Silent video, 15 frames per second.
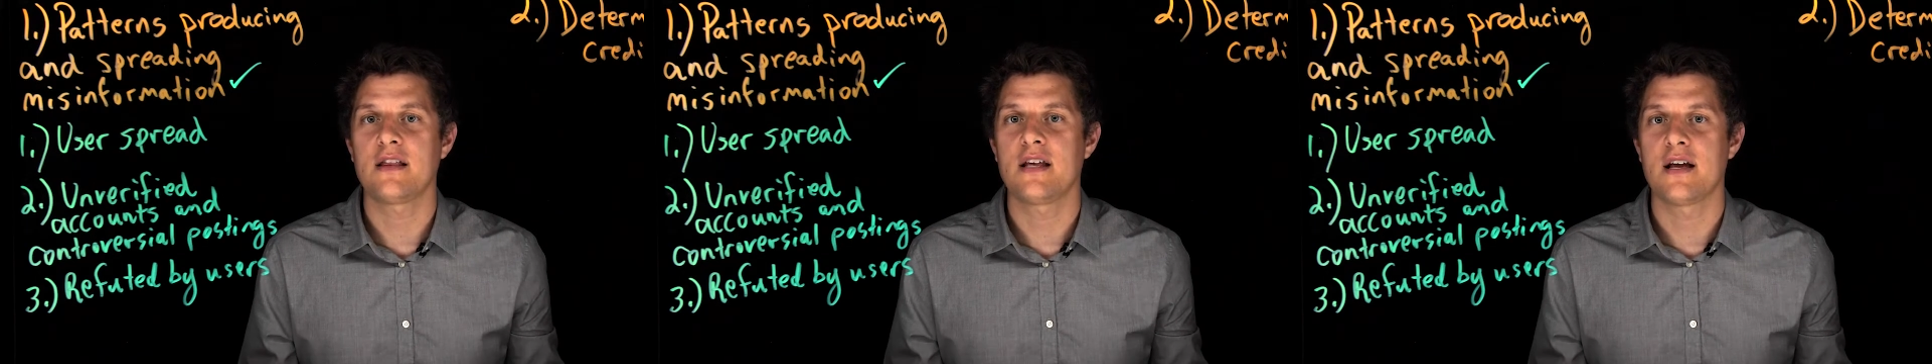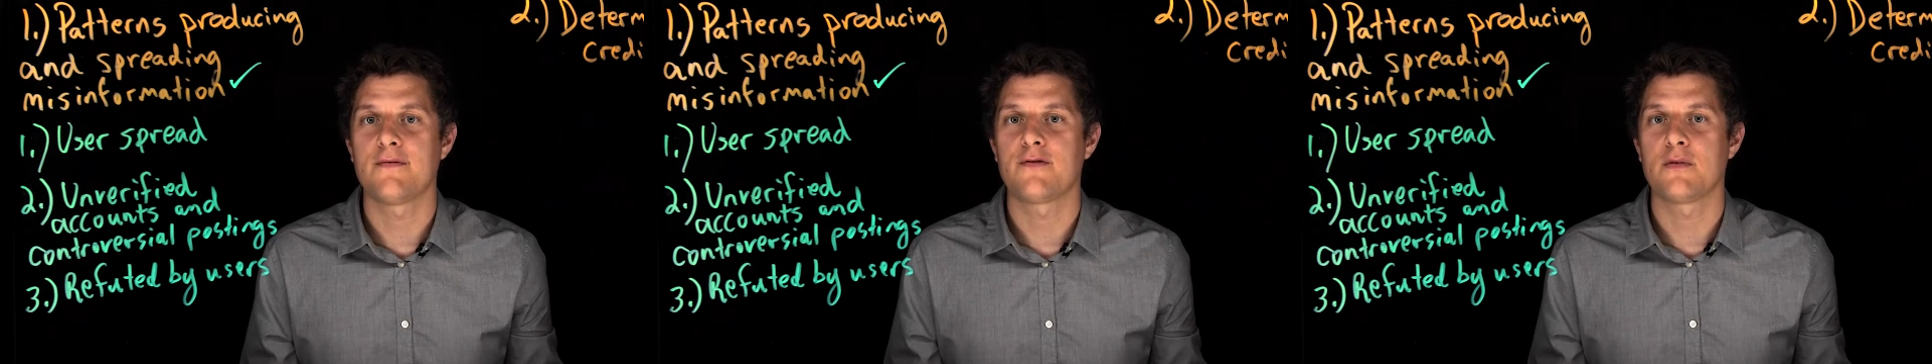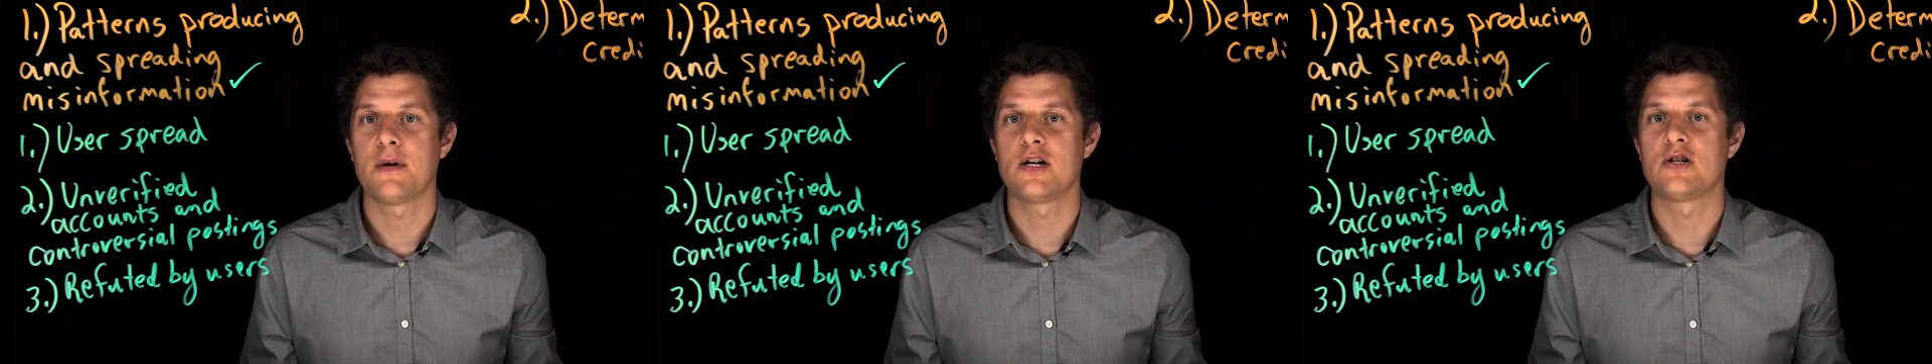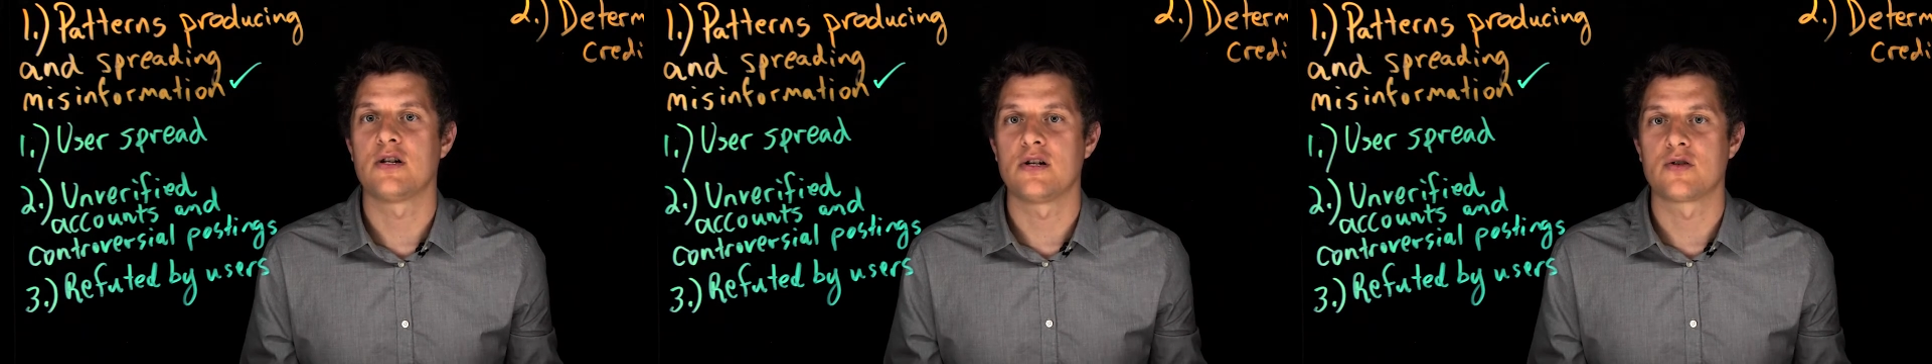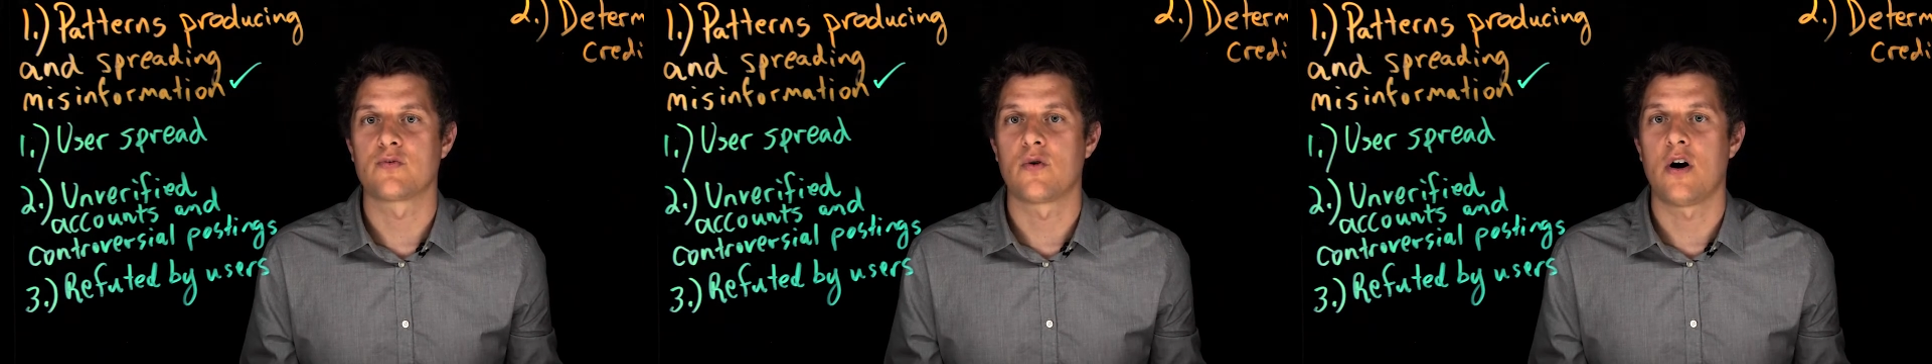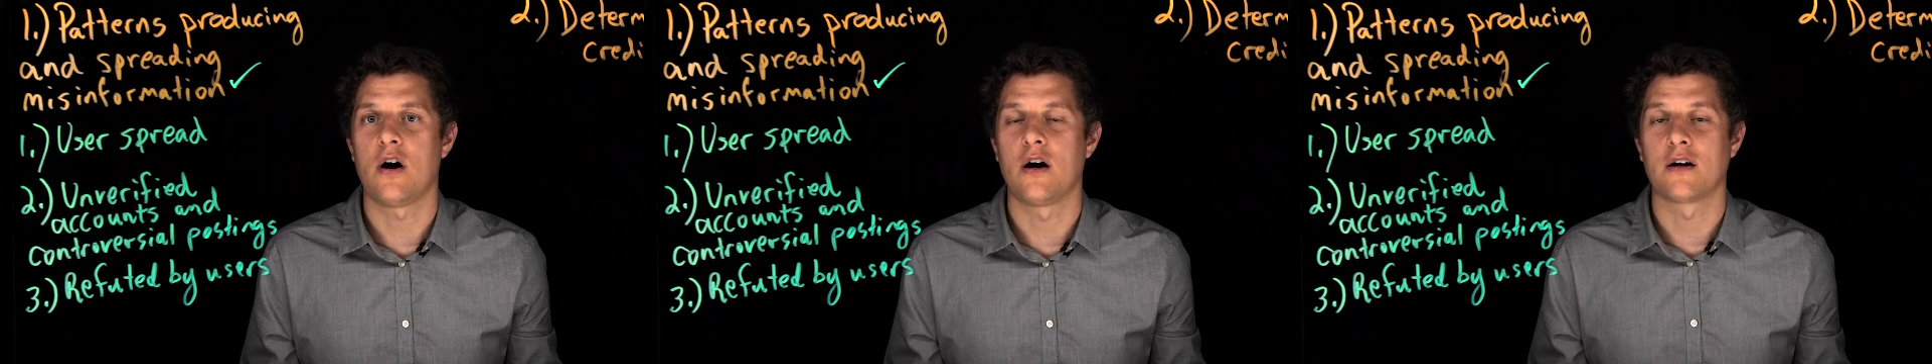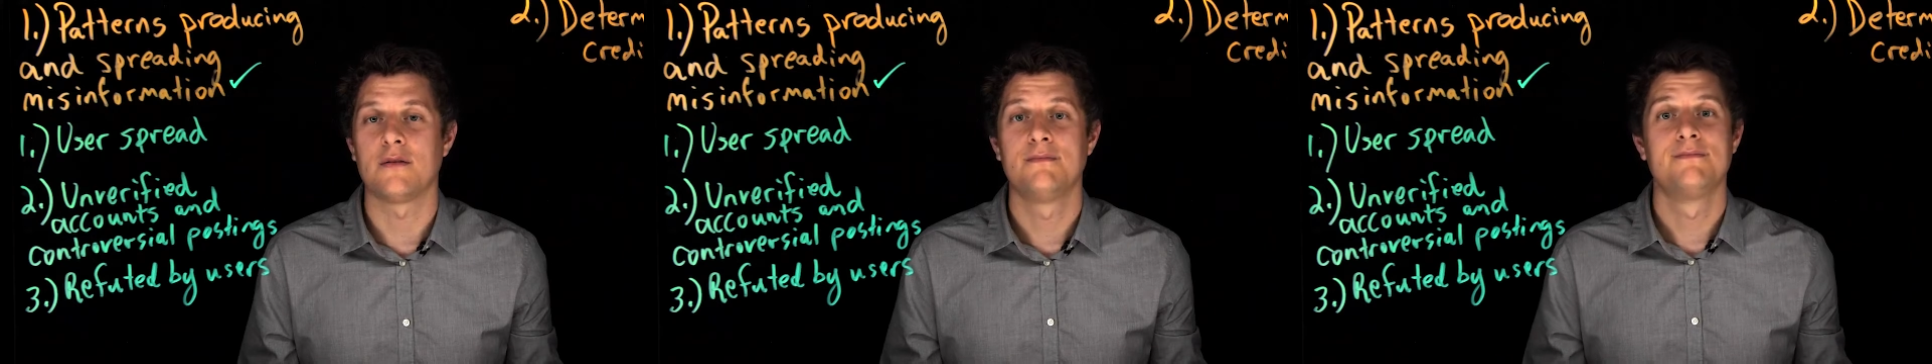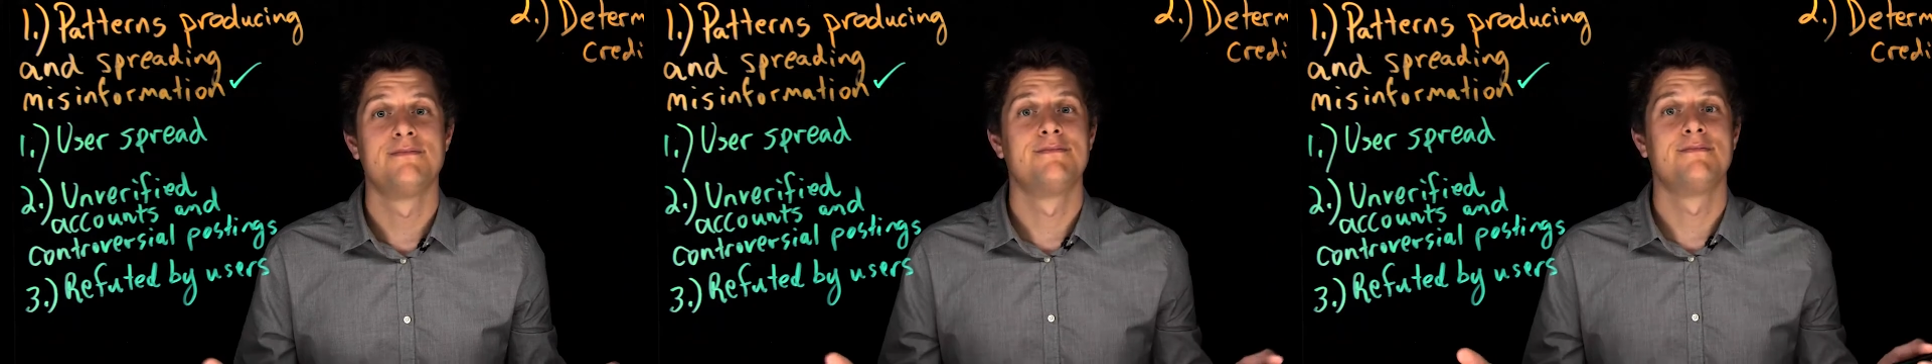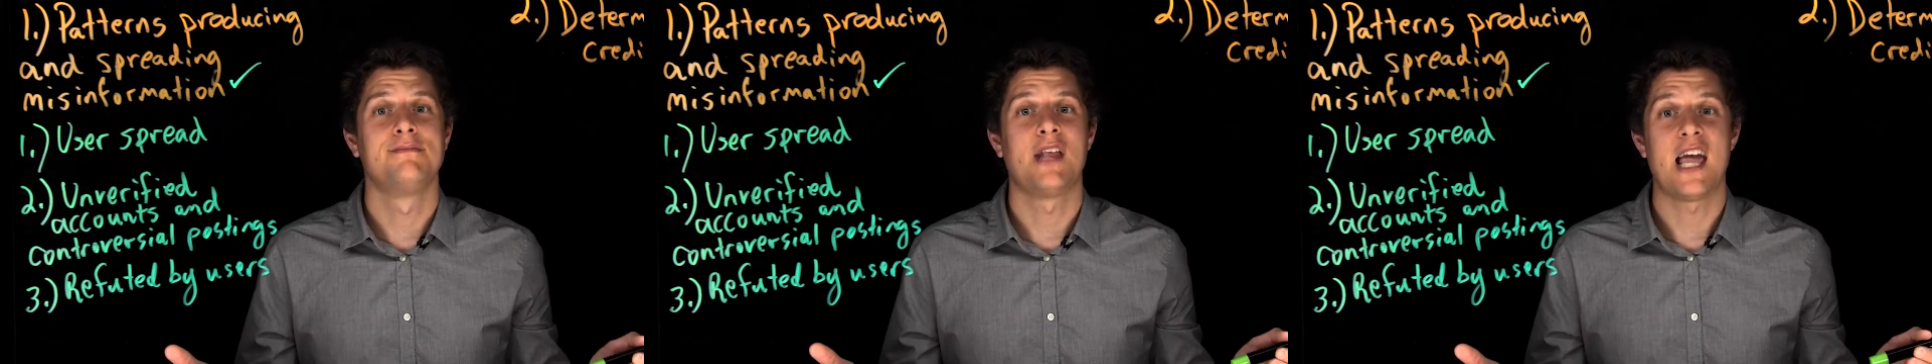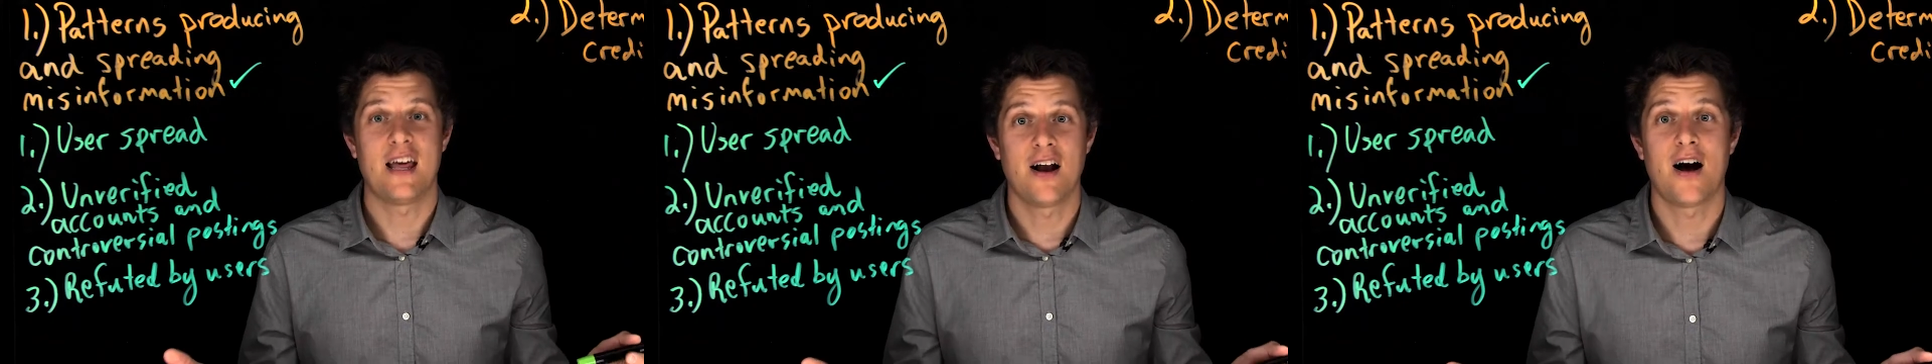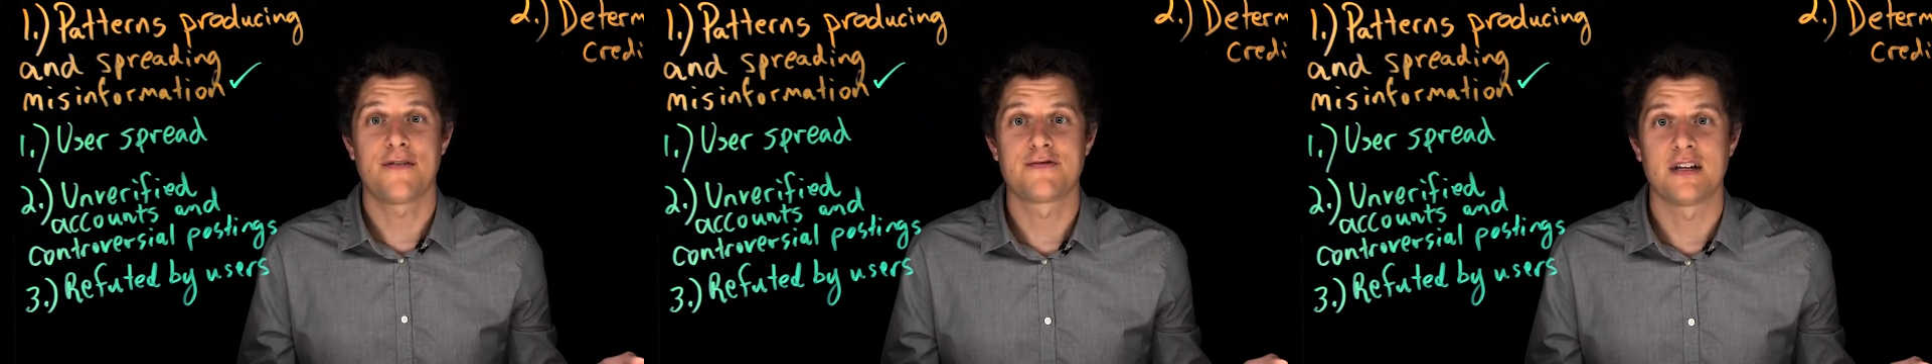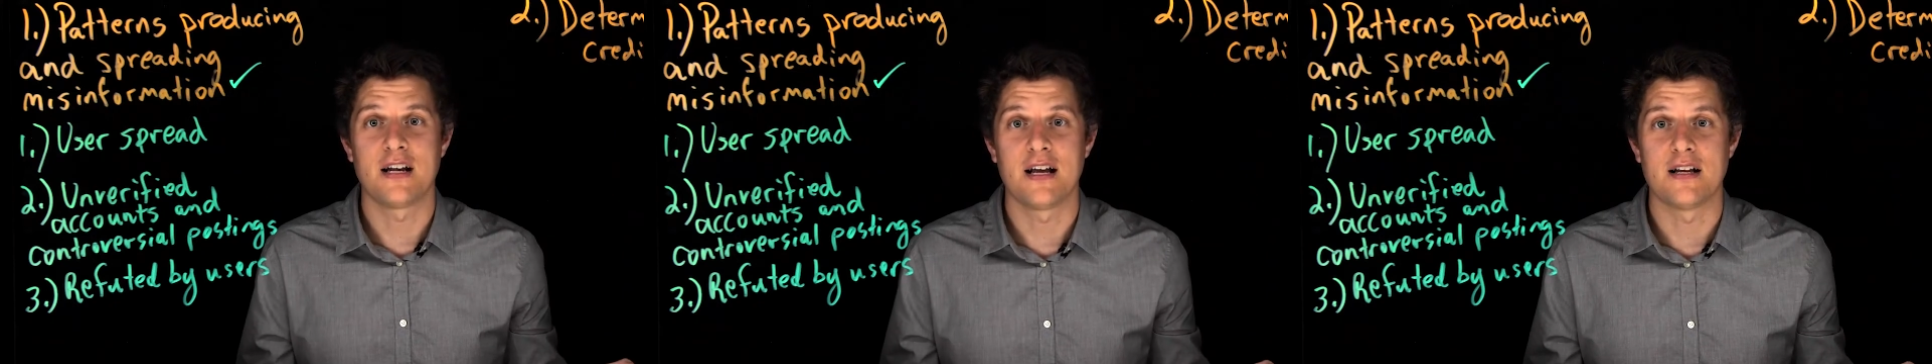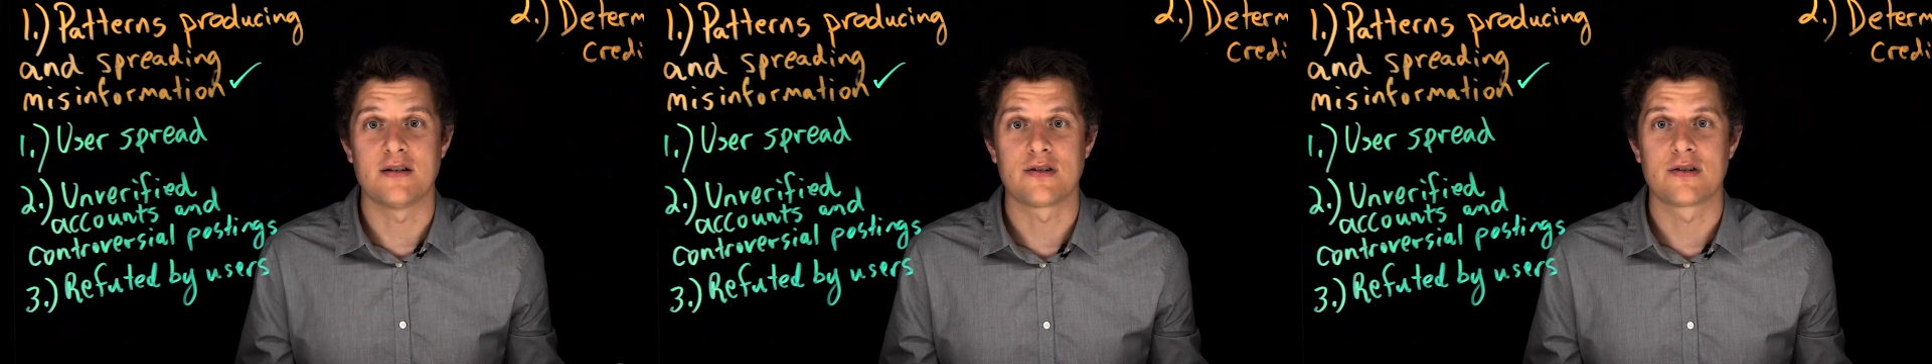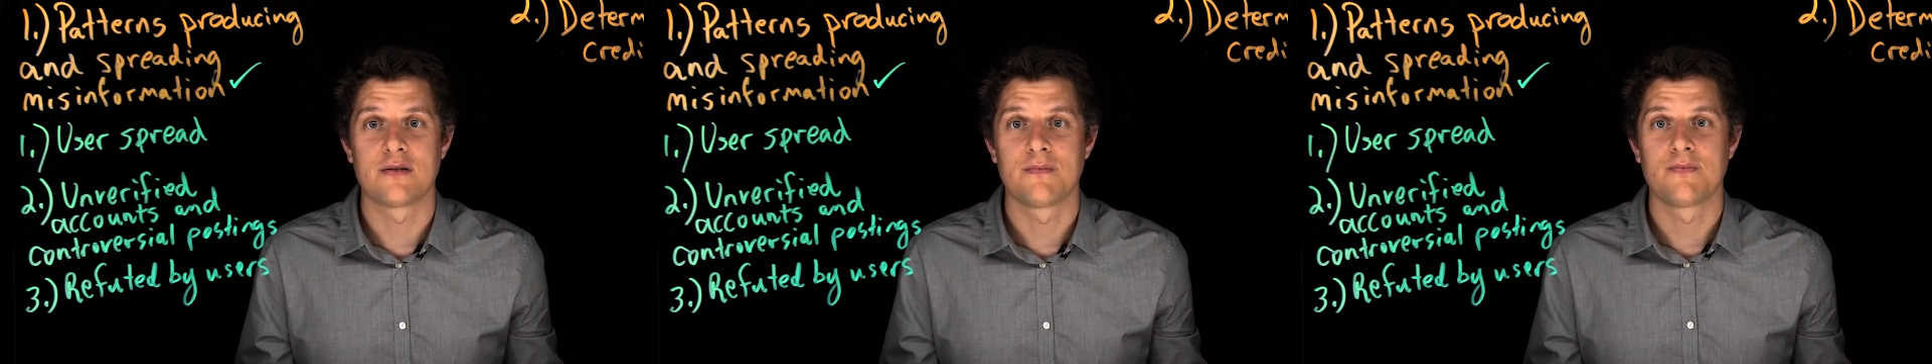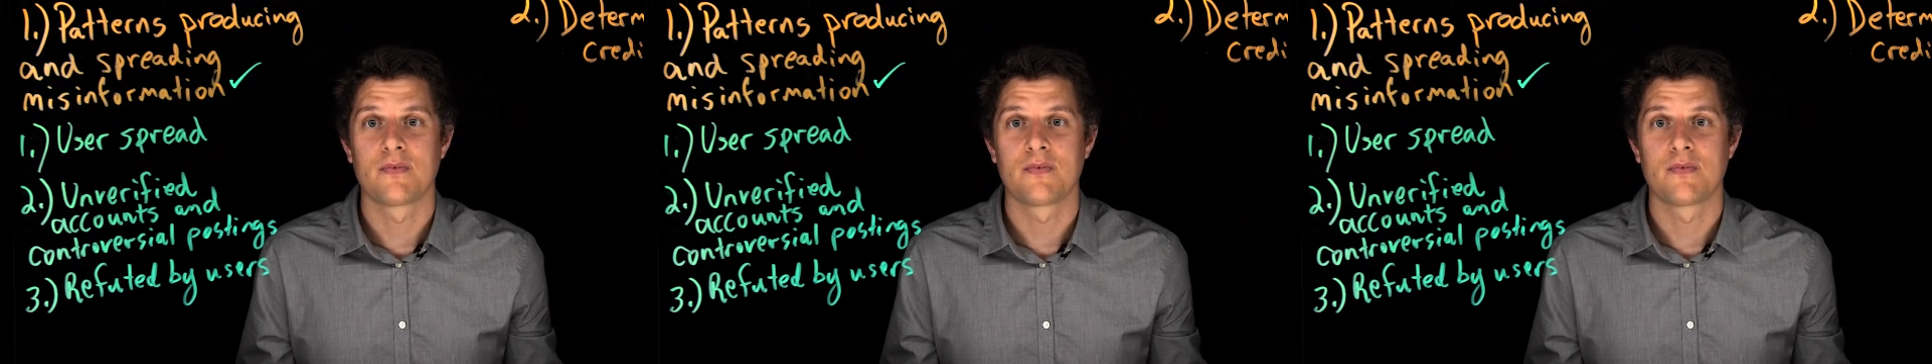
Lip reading: the information is wrong, it often is.